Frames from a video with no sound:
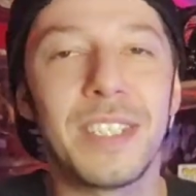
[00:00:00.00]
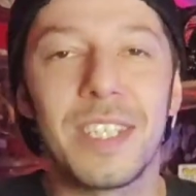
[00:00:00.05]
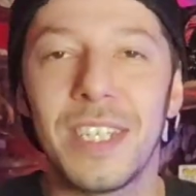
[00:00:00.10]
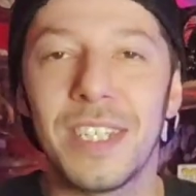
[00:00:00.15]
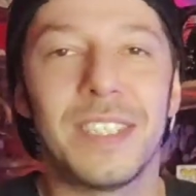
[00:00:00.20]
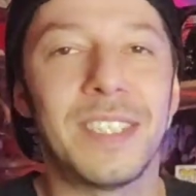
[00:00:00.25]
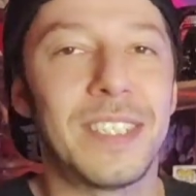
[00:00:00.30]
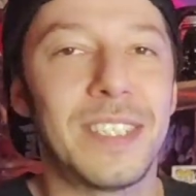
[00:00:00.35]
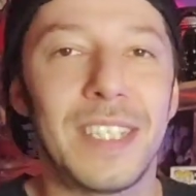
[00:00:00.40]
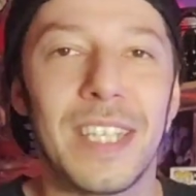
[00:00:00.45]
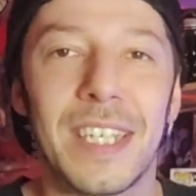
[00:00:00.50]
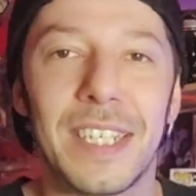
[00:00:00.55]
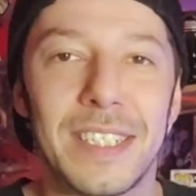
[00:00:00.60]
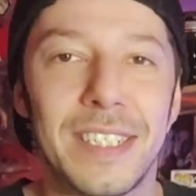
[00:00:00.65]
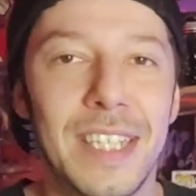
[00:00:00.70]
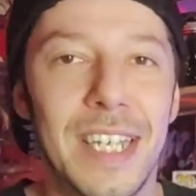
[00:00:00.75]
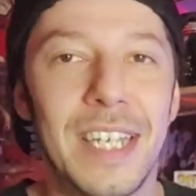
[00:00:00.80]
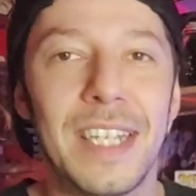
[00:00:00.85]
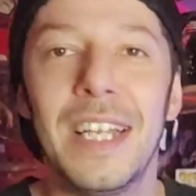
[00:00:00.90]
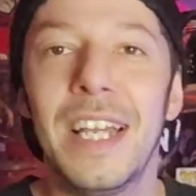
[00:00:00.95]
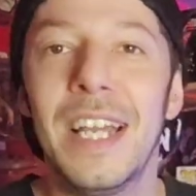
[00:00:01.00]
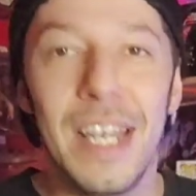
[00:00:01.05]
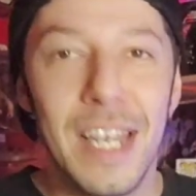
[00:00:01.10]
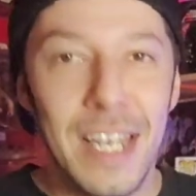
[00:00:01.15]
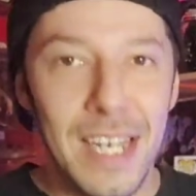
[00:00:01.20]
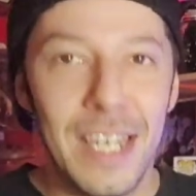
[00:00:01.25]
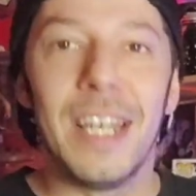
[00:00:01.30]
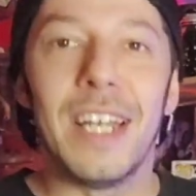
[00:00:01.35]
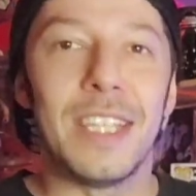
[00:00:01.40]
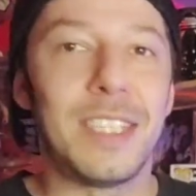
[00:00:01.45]
Because like I said,
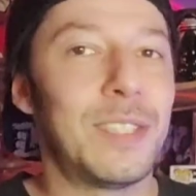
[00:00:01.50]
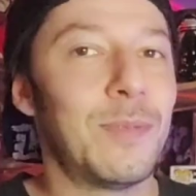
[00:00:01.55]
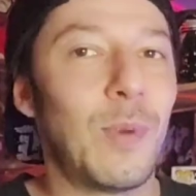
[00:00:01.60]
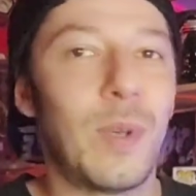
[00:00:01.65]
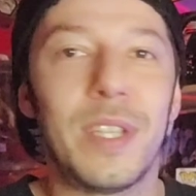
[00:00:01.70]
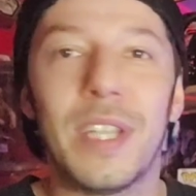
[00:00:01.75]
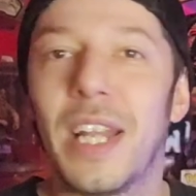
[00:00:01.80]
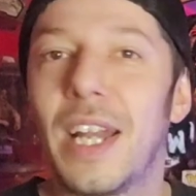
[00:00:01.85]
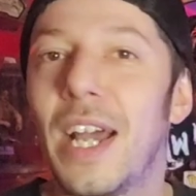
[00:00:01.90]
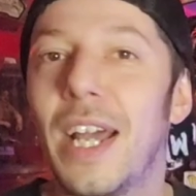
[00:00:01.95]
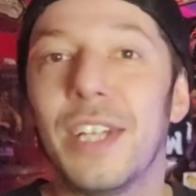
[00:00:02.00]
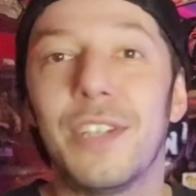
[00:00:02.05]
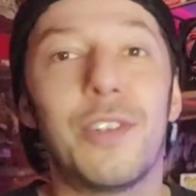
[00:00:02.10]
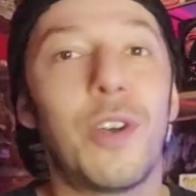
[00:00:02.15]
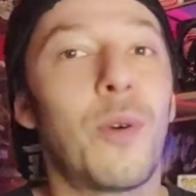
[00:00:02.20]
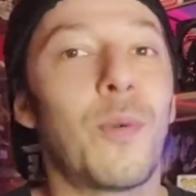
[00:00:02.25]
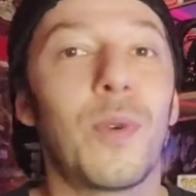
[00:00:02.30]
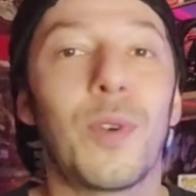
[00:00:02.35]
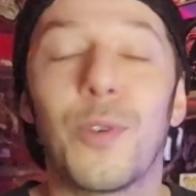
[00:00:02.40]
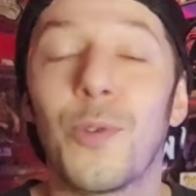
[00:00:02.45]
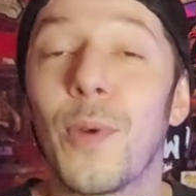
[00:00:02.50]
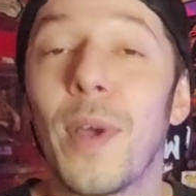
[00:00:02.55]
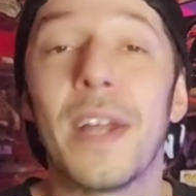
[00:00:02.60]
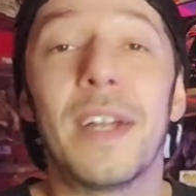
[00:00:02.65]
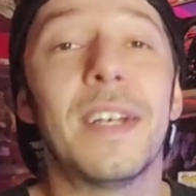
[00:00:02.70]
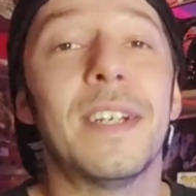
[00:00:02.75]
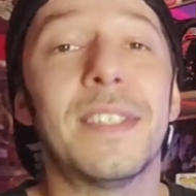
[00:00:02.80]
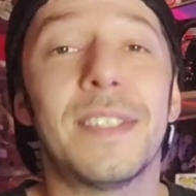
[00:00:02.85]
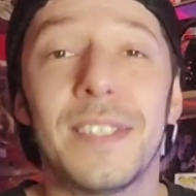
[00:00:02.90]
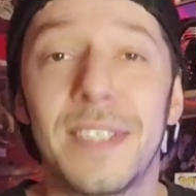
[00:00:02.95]
it's one that I don't
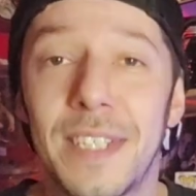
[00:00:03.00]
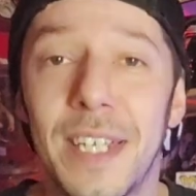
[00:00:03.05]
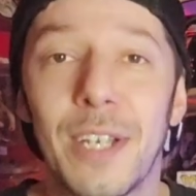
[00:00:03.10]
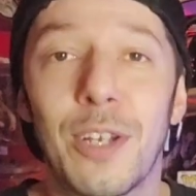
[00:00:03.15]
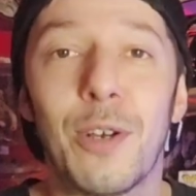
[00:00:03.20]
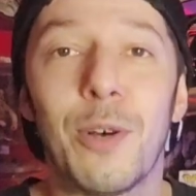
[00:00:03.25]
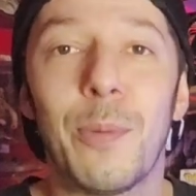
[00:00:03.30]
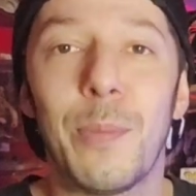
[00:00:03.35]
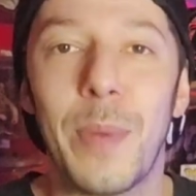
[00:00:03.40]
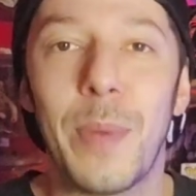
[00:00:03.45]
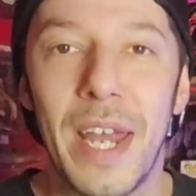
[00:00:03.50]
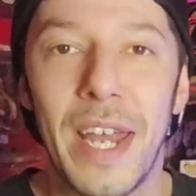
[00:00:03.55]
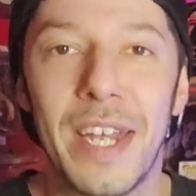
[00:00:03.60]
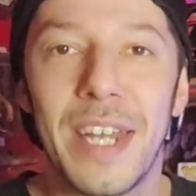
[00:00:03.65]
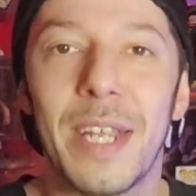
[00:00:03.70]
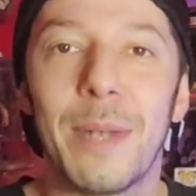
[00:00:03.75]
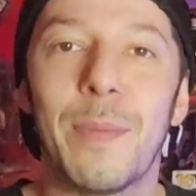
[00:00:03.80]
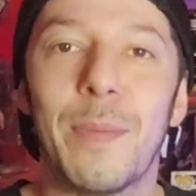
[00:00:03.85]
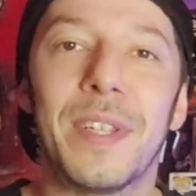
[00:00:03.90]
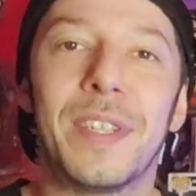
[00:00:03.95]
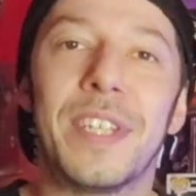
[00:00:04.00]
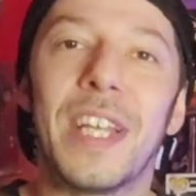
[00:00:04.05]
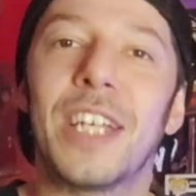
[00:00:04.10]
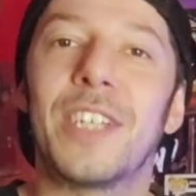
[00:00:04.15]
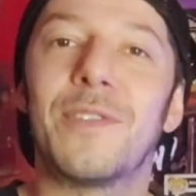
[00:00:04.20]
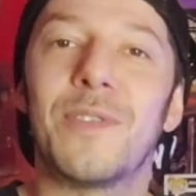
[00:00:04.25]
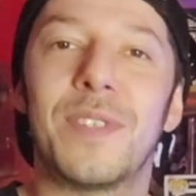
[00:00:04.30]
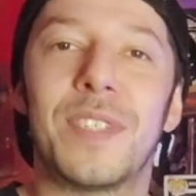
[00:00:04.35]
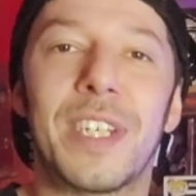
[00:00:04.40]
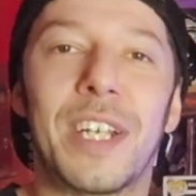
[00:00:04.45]
regret a single penny. But
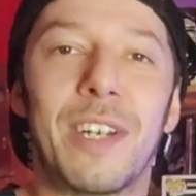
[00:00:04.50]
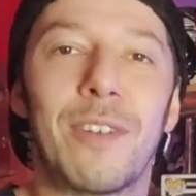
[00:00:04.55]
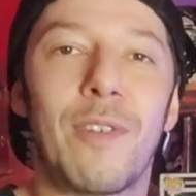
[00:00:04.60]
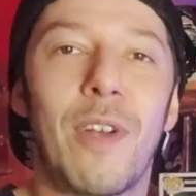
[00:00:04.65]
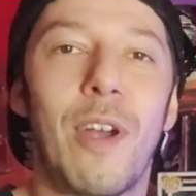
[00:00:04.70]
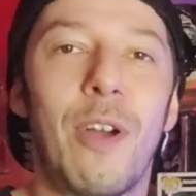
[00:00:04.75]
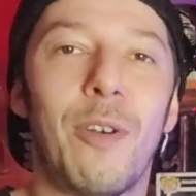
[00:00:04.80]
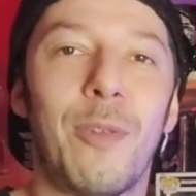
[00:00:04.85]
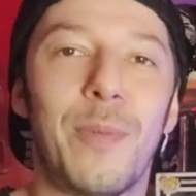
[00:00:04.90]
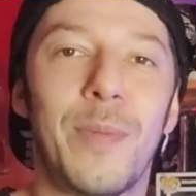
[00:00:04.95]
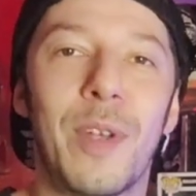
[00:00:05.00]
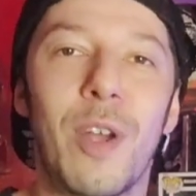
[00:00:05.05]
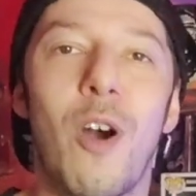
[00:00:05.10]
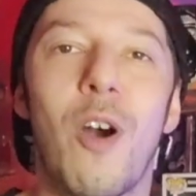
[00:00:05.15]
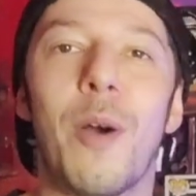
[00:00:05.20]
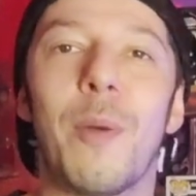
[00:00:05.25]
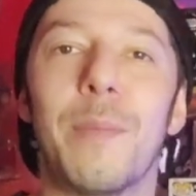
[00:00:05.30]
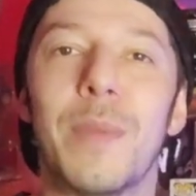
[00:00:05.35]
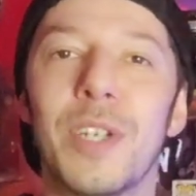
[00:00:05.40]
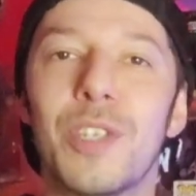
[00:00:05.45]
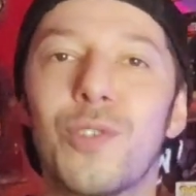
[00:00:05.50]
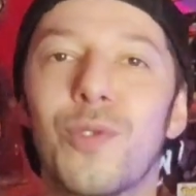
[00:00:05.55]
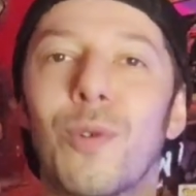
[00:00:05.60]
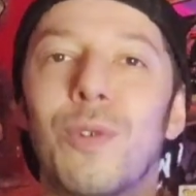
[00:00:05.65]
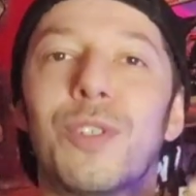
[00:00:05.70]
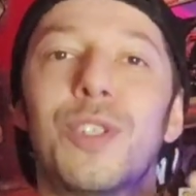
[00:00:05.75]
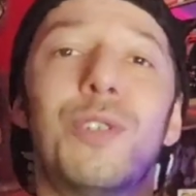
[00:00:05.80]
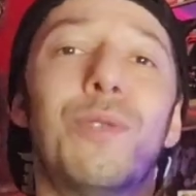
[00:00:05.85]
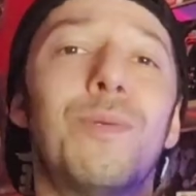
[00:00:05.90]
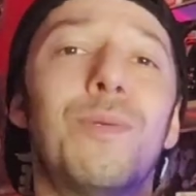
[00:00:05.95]
thanks for sticking around with me, y'all. And be
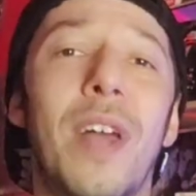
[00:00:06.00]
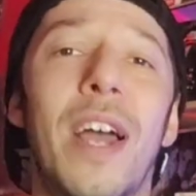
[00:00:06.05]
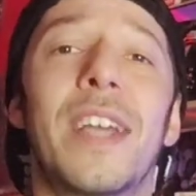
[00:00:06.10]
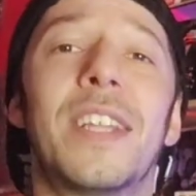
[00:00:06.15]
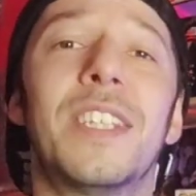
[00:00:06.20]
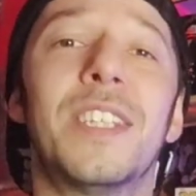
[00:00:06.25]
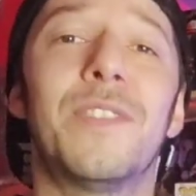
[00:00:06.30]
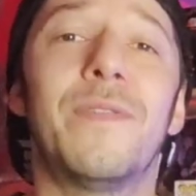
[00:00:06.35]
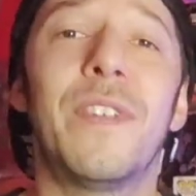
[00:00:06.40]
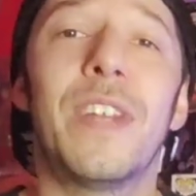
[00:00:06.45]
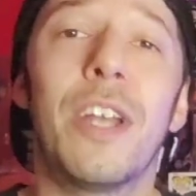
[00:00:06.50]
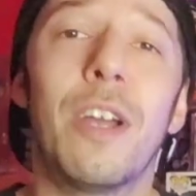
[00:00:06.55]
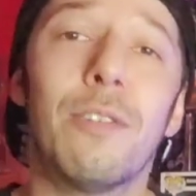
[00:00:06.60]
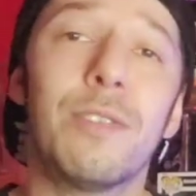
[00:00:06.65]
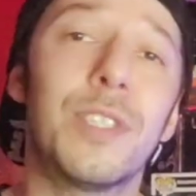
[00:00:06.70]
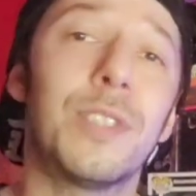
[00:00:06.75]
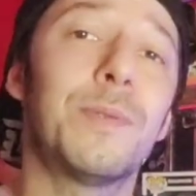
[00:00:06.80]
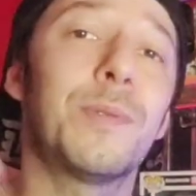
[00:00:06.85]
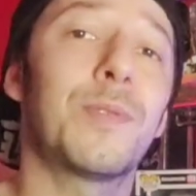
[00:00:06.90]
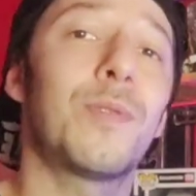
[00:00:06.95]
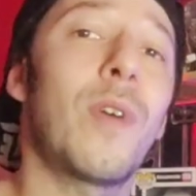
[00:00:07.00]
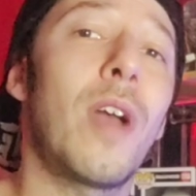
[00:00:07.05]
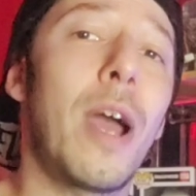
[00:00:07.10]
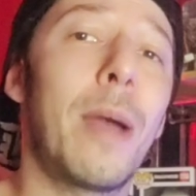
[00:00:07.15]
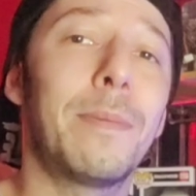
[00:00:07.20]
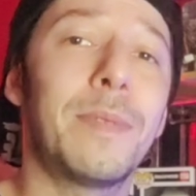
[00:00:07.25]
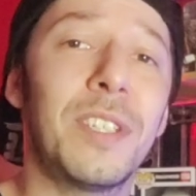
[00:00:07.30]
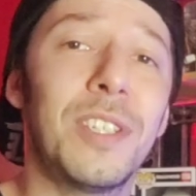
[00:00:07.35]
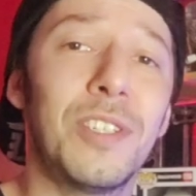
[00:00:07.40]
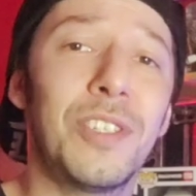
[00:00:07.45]
sure to like this video.
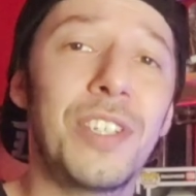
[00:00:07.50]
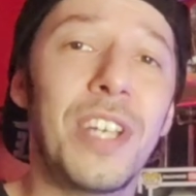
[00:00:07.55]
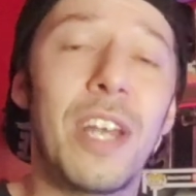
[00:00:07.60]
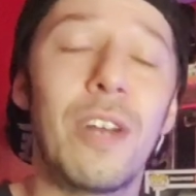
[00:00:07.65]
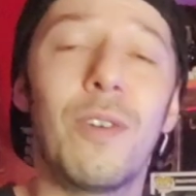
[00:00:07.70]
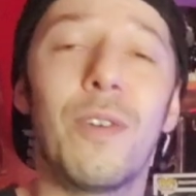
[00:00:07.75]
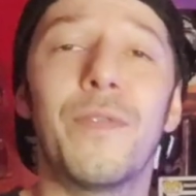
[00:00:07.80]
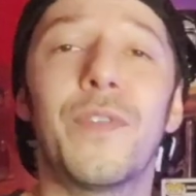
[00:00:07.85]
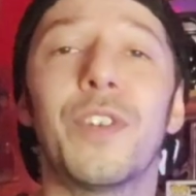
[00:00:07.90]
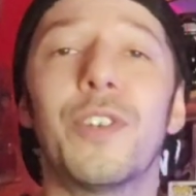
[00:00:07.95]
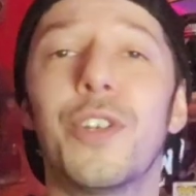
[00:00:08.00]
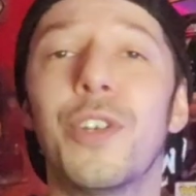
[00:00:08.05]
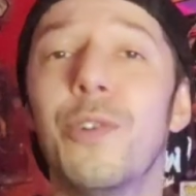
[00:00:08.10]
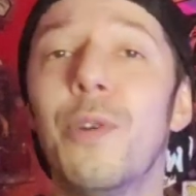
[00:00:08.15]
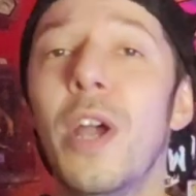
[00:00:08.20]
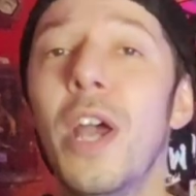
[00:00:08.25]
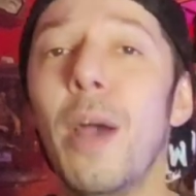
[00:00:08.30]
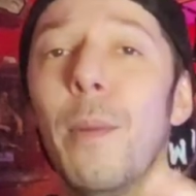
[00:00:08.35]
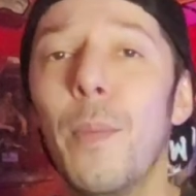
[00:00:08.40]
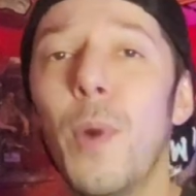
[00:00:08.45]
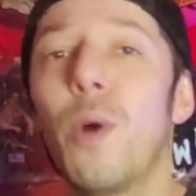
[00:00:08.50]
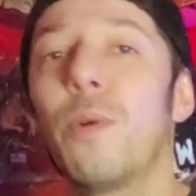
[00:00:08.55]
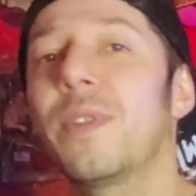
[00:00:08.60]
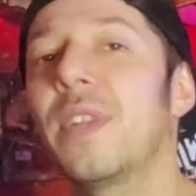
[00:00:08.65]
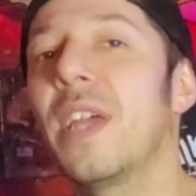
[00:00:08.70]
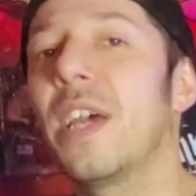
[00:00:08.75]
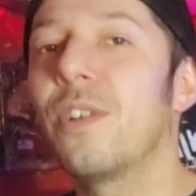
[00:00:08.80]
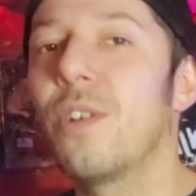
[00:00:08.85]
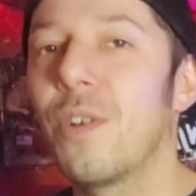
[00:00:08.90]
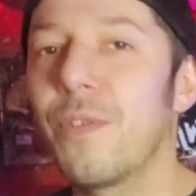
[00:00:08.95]
Subscribe to the channel if you're new. Poke
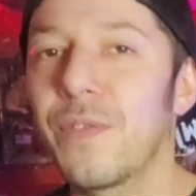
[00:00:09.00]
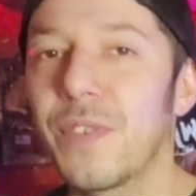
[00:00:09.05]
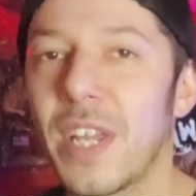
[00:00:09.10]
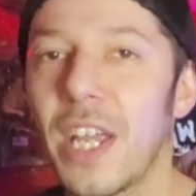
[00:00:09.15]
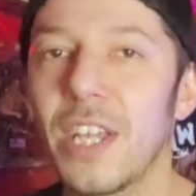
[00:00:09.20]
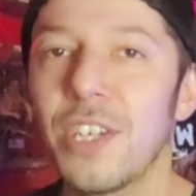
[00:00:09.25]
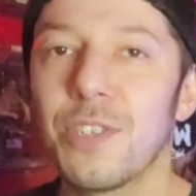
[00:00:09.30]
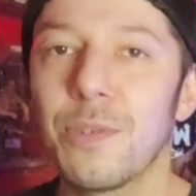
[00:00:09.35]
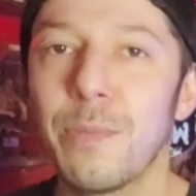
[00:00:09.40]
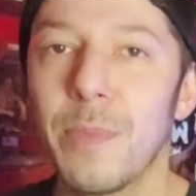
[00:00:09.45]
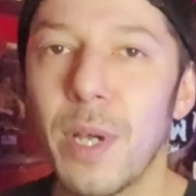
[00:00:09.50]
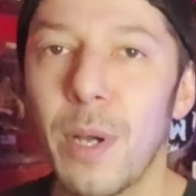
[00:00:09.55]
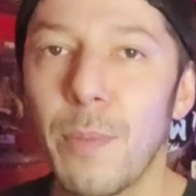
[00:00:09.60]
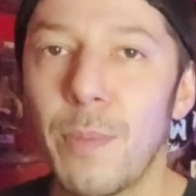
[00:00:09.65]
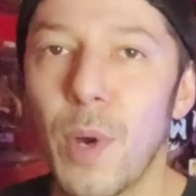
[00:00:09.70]
that notification bell.